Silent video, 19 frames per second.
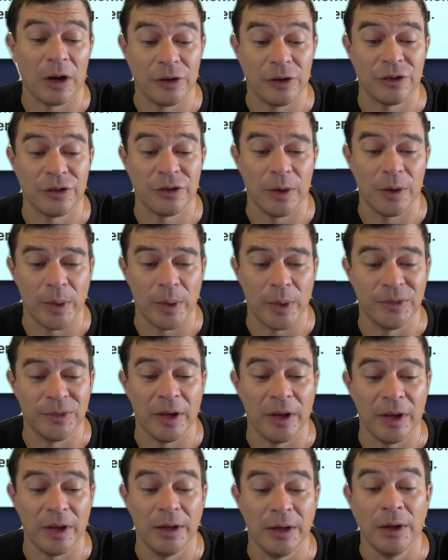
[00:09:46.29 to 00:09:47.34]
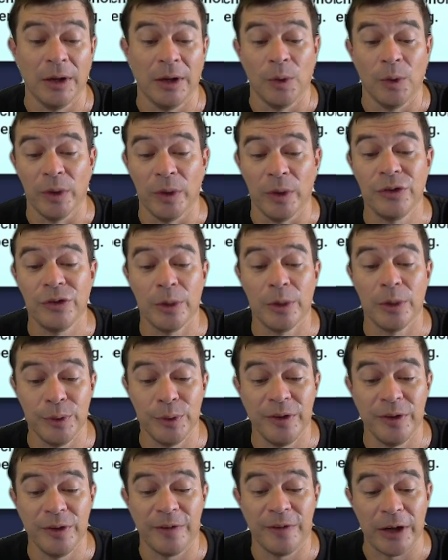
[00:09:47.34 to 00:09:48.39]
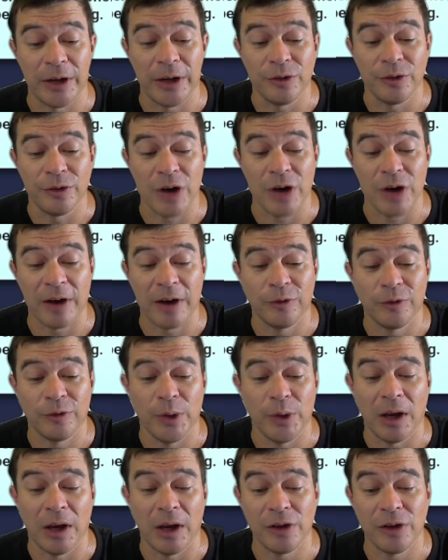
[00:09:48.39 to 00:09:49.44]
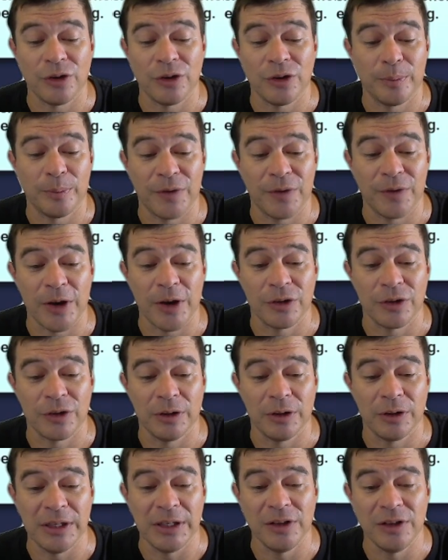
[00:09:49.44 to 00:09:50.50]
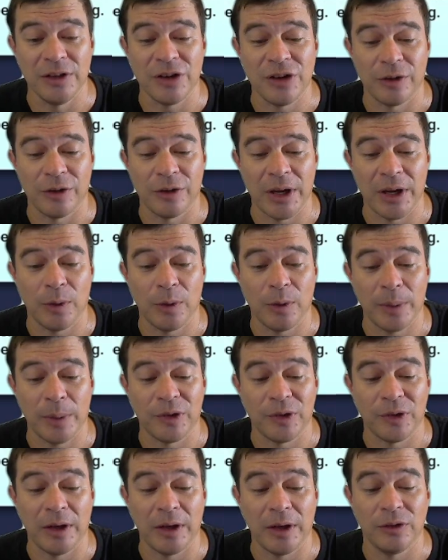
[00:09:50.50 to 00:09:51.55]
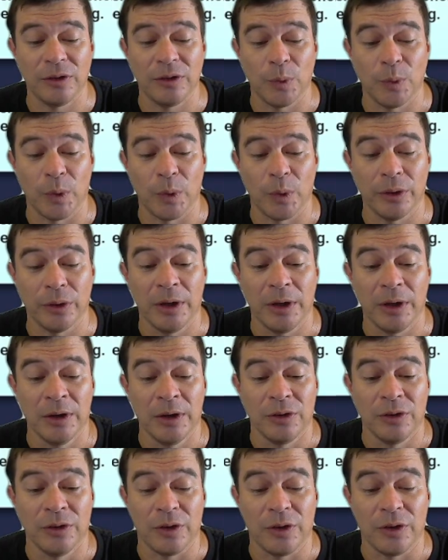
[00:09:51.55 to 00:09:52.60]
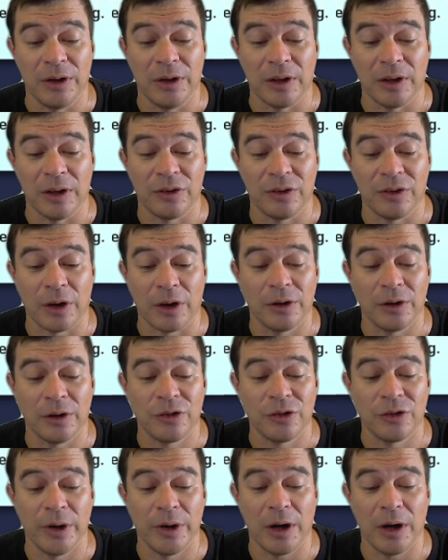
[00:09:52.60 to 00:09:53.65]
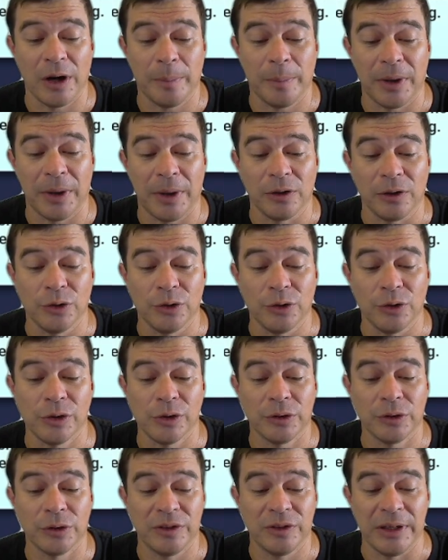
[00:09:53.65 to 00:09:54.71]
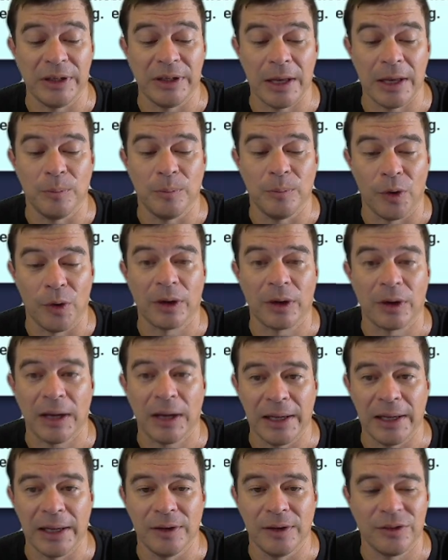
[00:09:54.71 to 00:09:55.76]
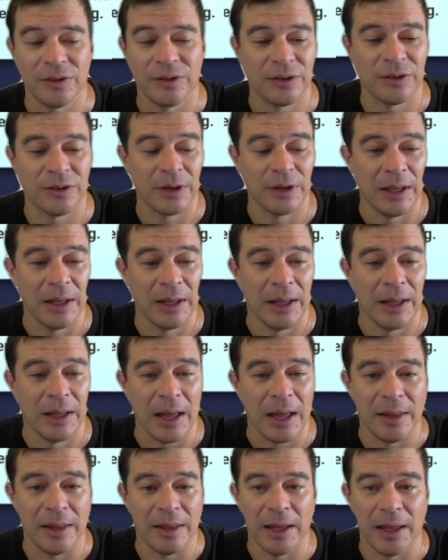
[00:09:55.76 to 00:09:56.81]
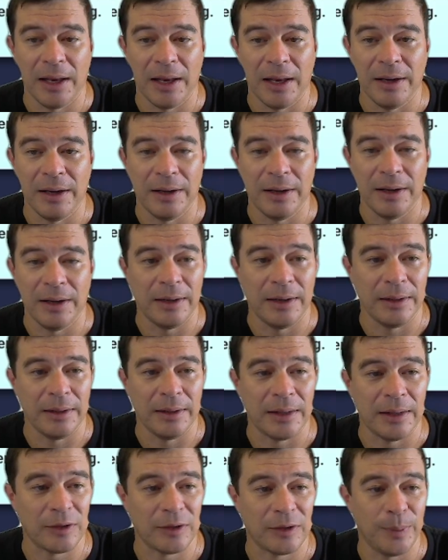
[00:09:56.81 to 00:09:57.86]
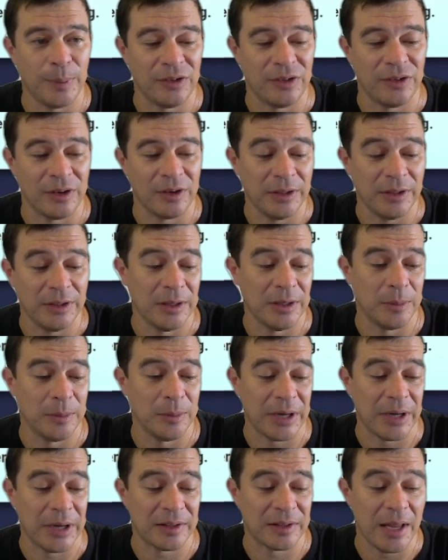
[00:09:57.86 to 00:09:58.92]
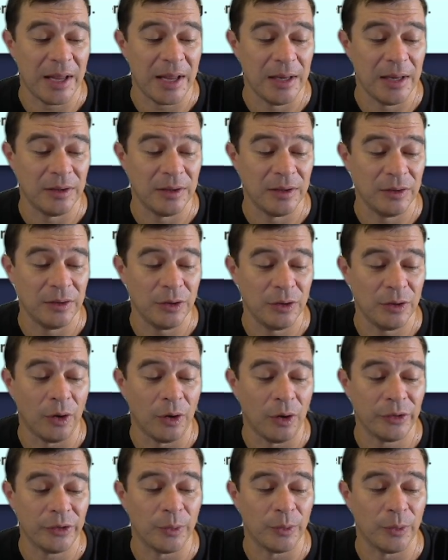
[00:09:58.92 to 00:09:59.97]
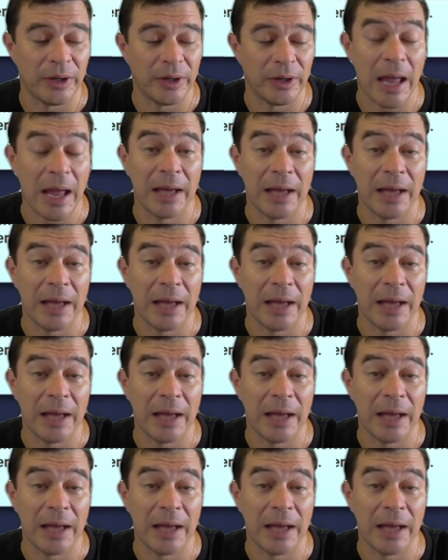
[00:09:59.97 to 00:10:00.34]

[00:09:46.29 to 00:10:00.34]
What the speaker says: their website. Once you approve the final draft, we launch your professional lead generating website to the world so you can start showing up on Google to get more clients. And then that's basically it. But at the end, you also want to add